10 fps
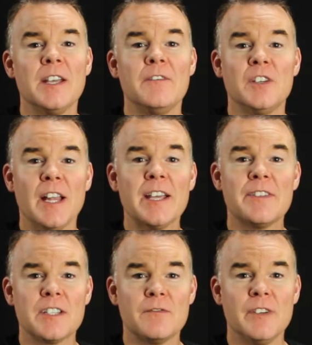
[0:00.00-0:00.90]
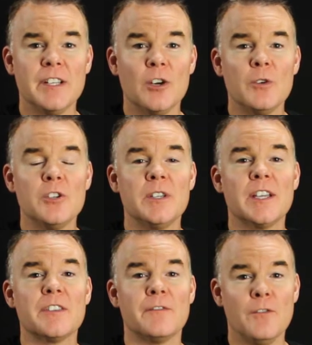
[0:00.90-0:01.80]
If you like this video, you can
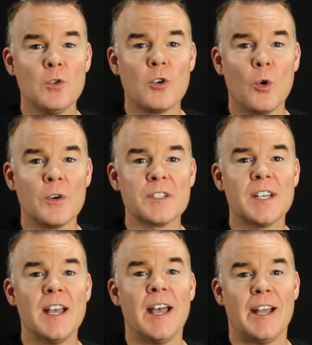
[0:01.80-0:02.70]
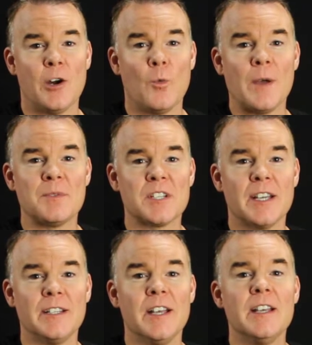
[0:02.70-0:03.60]
get the full course at our
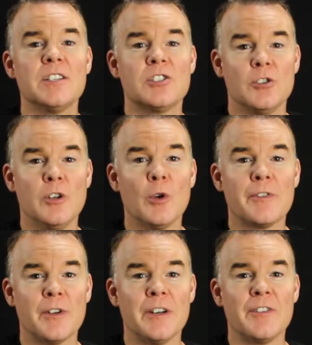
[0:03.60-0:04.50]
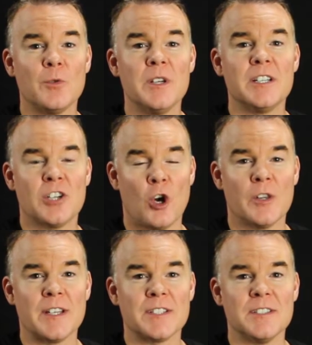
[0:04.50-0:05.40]
website, studio thirty-three guitar
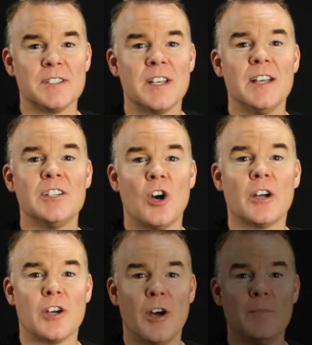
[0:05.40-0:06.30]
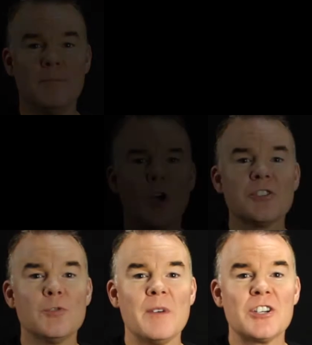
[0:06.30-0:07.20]
lessons dot com.
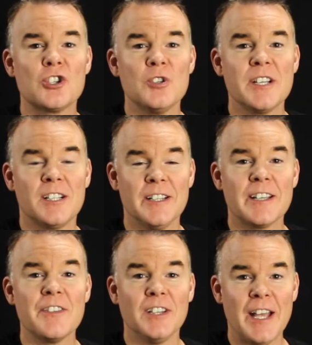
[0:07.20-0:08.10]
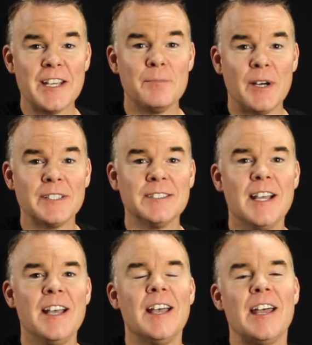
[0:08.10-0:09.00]
Also, make sure you click the like button
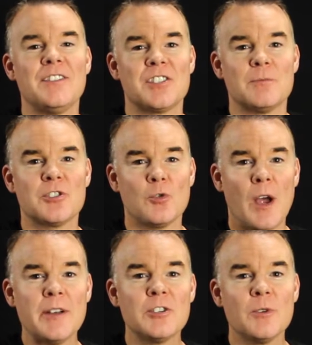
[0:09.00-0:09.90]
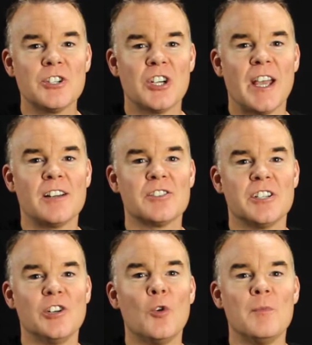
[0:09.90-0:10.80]
and subscribe to our channel
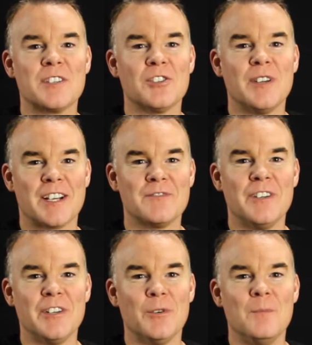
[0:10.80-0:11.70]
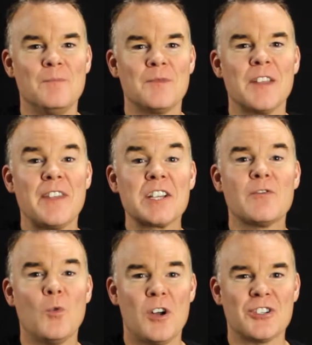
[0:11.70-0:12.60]
so you don't miss our next video. Thanks
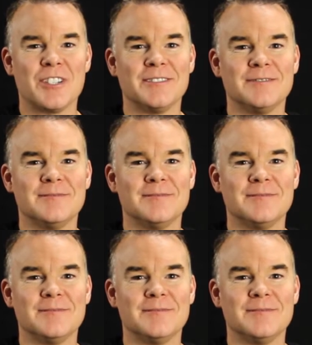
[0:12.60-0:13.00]
for watching.